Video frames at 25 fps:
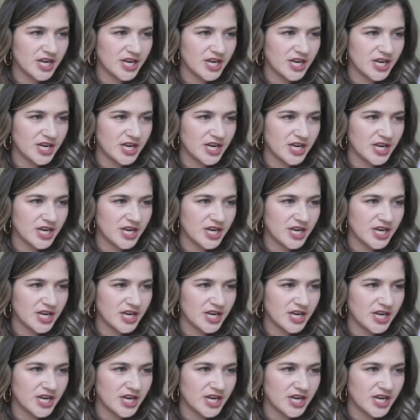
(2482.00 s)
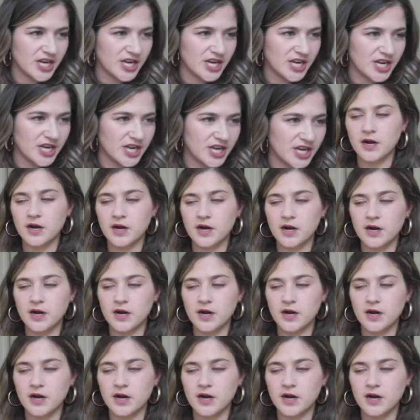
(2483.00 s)
like a little bit strange, but all right.
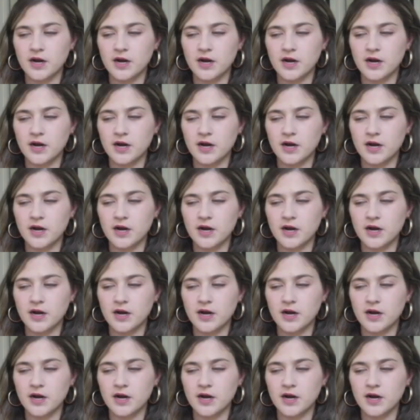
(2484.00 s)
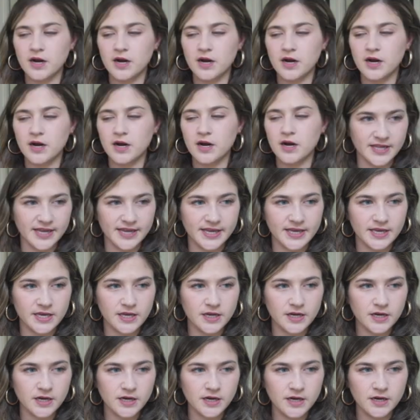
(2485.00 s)
I'm going to click
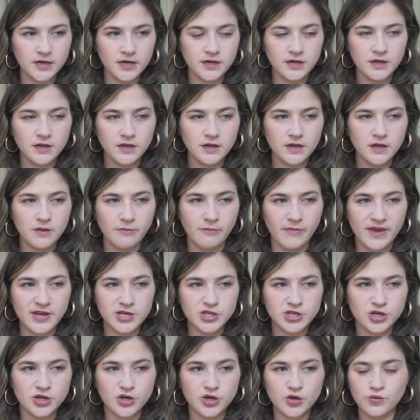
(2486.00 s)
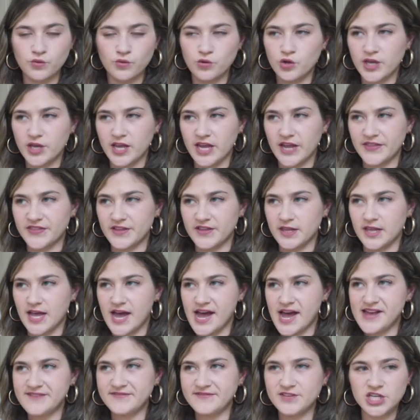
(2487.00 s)
here. Make sure you're looking at the
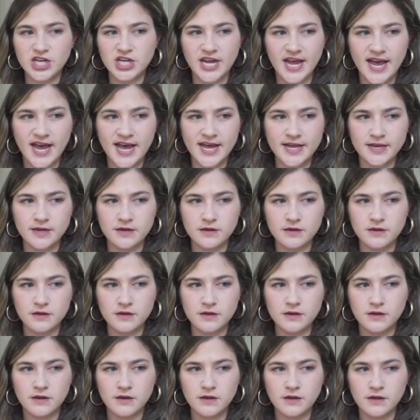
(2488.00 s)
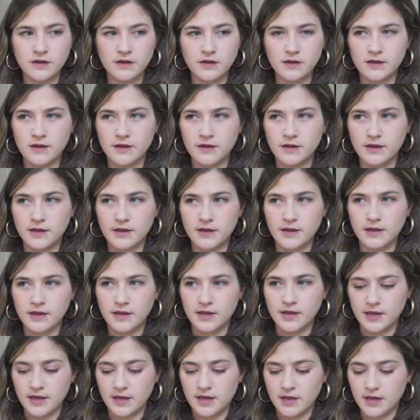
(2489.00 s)
live chat.
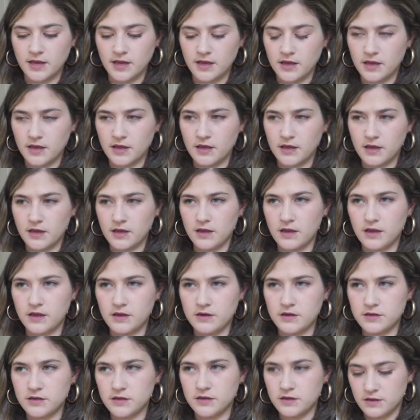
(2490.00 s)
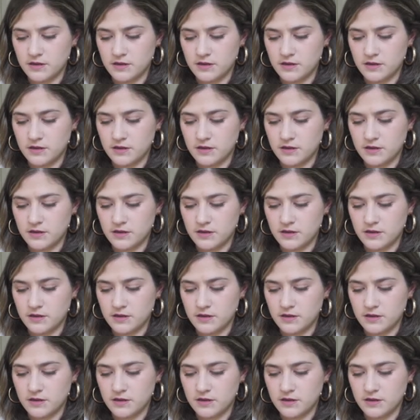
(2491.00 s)
And